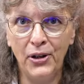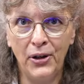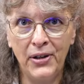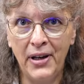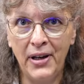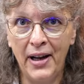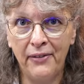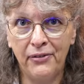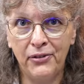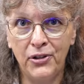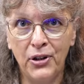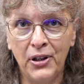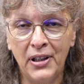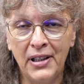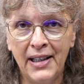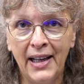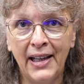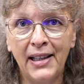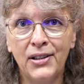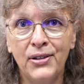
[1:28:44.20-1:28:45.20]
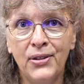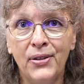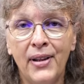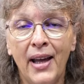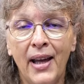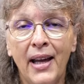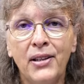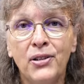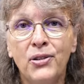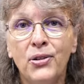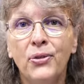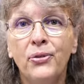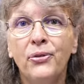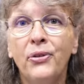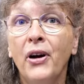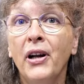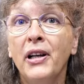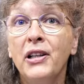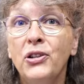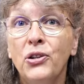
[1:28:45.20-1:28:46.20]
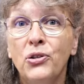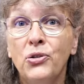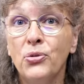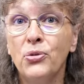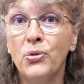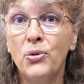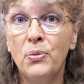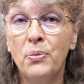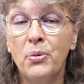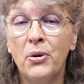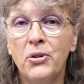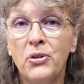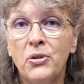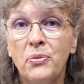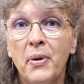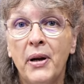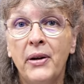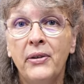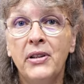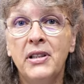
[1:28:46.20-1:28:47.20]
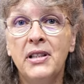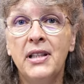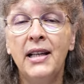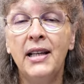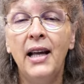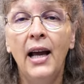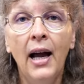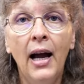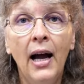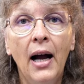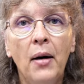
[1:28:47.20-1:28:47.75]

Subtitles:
don't have to connect to that to find your true prosperity.